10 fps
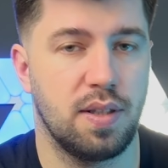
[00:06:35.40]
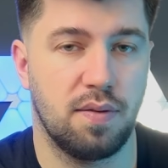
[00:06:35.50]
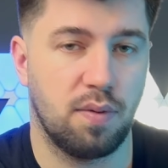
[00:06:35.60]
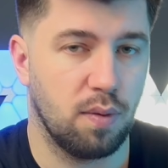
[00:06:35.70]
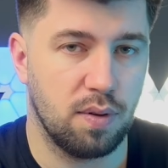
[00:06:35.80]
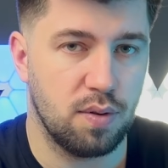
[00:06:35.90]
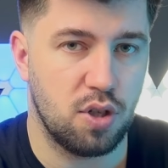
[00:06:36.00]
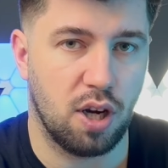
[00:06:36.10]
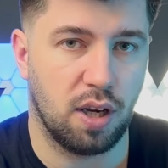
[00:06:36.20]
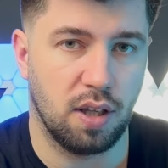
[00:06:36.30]
if you want to
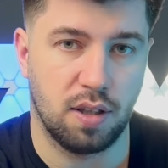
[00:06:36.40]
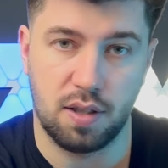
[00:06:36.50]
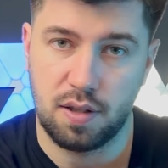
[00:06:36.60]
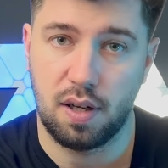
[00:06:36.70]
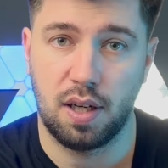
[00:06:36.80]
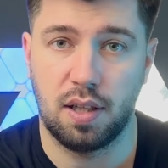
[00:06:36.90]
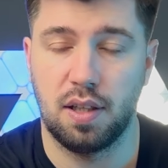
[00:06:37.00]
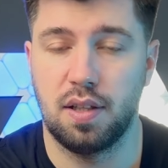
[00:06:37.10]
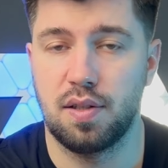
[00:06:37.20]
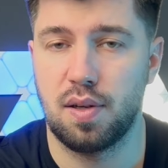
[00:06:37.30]
check it, there's a link in the
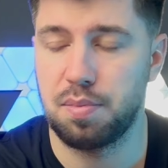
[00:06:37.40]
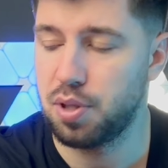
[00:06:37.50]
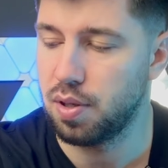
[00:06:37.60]
description.